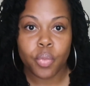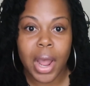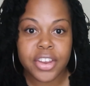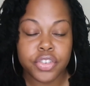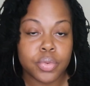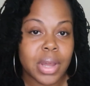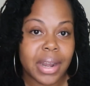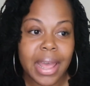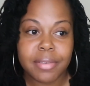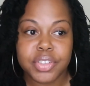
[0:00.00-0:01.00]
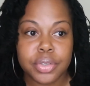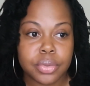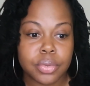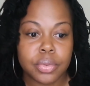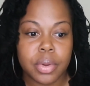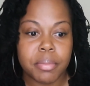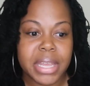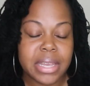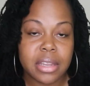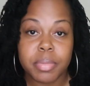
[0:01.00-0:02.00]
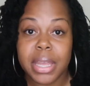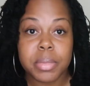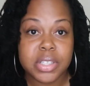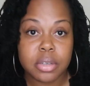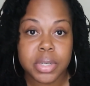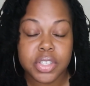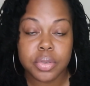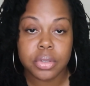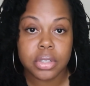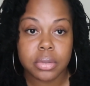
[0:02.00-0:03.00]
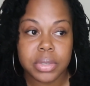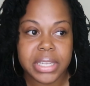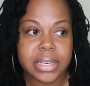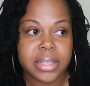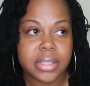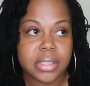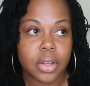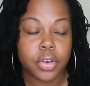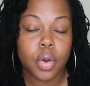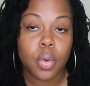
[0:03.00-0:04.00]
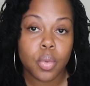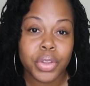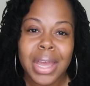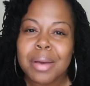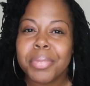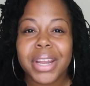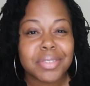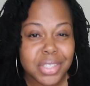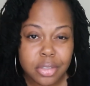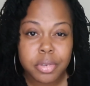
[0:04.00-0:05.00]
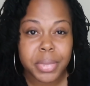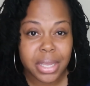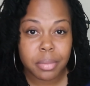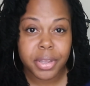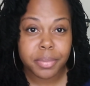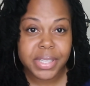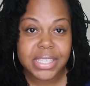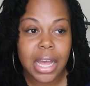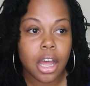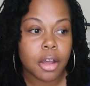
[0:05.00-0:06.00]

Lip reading: I do not have to make any payments on my student loan. It is on hold, but I've still been making payments.